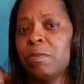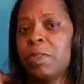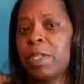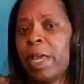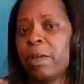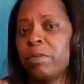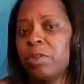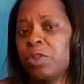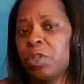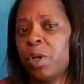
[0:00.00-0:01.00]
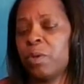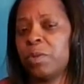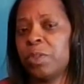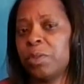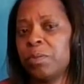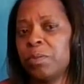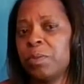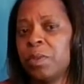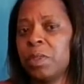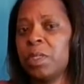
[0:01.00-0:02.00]
down the shoulder,
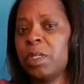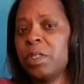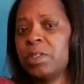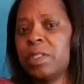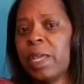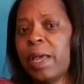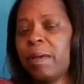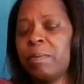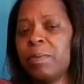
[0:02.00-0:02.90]
stop,